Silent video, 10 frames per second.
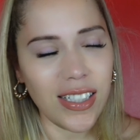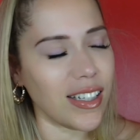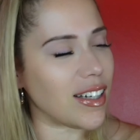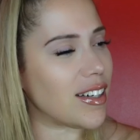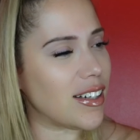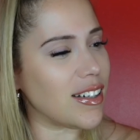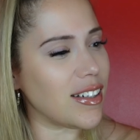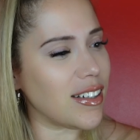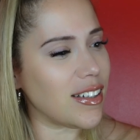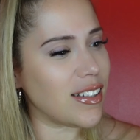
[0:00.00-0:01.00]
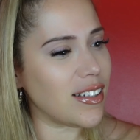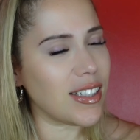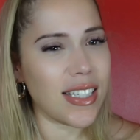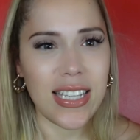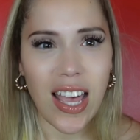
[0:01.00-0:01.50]
y'all? Huh.
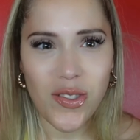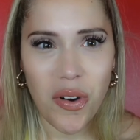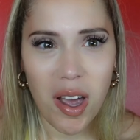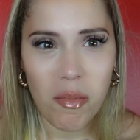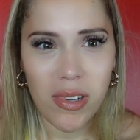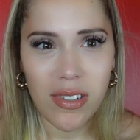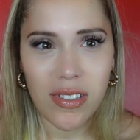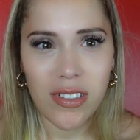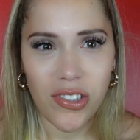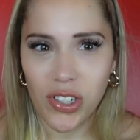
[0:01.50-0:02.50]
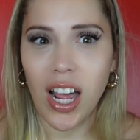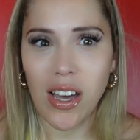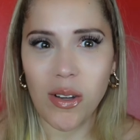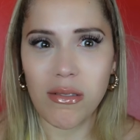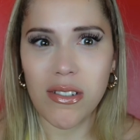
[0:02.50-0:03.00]
Is that trauma? Should I
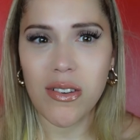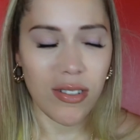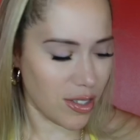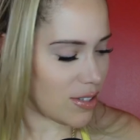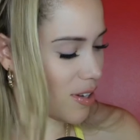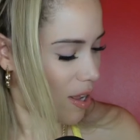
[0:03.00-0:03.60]
go talk to somebody